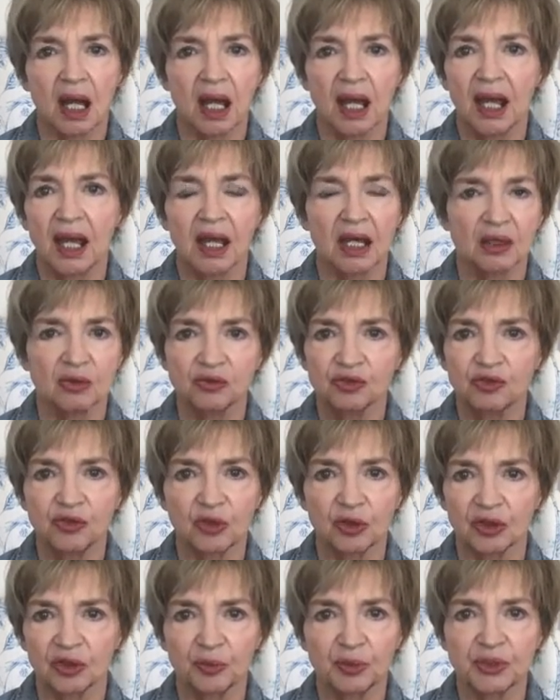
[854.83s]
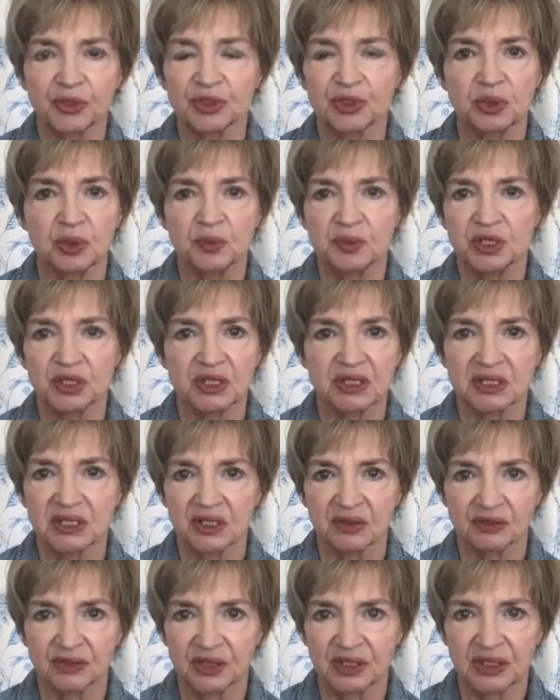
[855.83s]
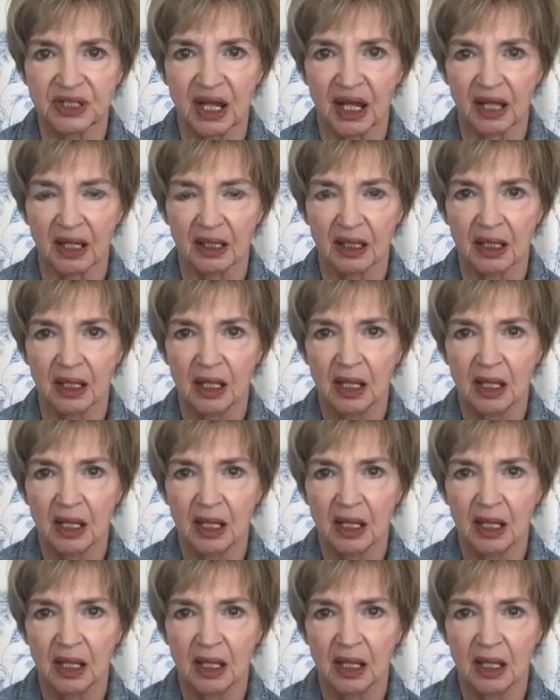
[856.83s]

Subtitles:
a handful of prescriptions every day.